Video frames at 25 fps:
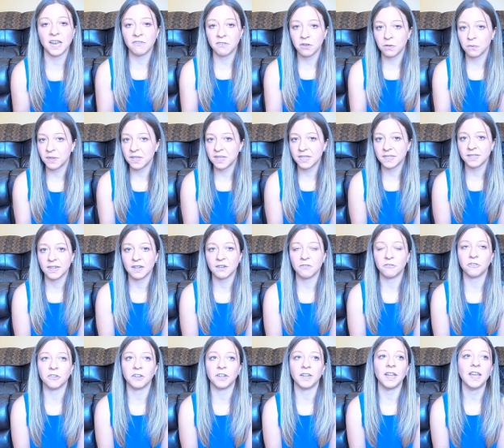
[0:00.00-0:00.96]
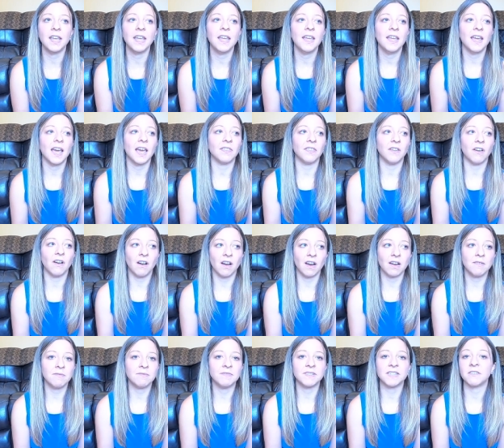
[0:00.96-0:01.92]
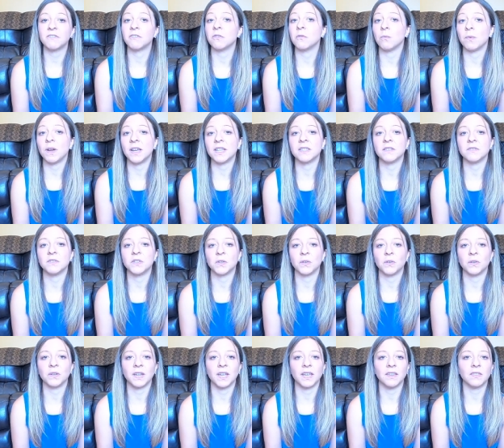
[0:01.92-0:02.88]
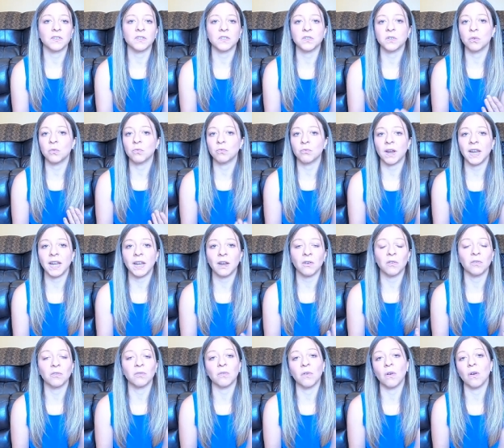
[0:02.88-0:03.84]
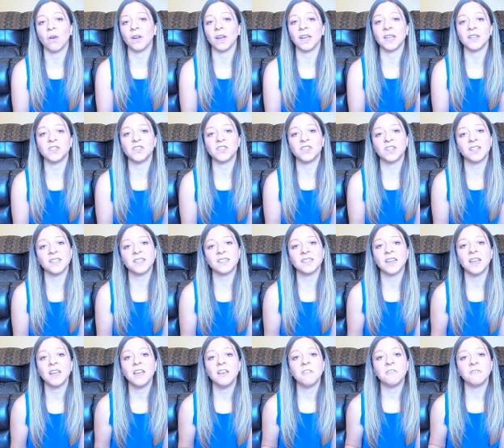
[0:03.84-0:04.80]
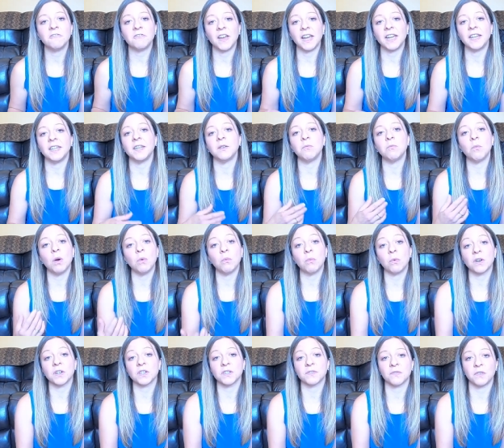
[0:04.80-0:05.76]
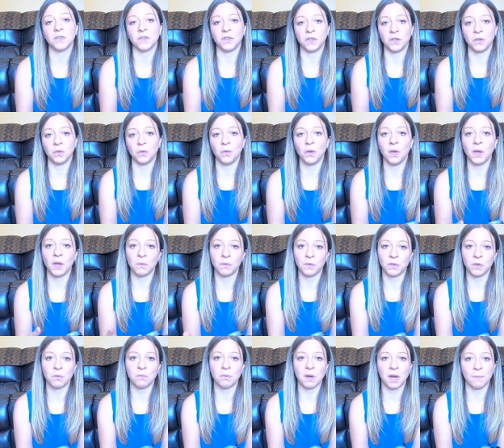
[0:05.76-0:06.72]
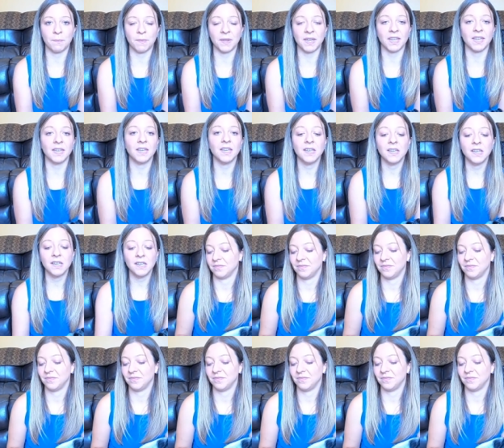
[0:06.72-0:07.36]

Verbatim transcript: Everyone's different and there are different ways of doing it. There's no right or wrong. It's just finding what works for you and your puppy.